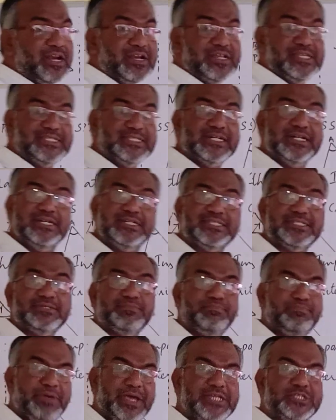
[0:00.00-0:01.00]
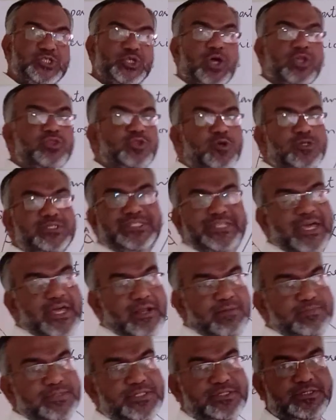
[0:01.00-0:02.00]
results based on those
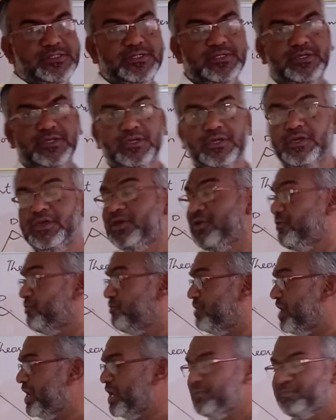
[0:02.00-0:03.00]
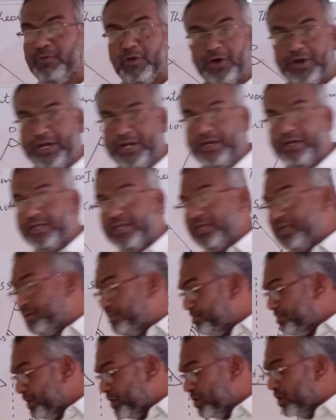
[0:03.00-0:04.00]
theorems. Very important.
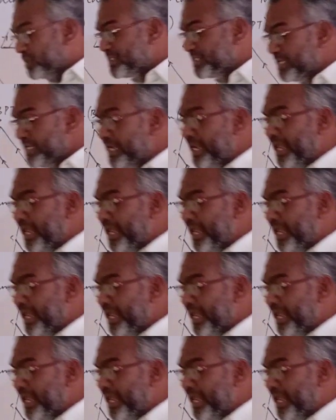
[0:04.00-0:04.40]
Because in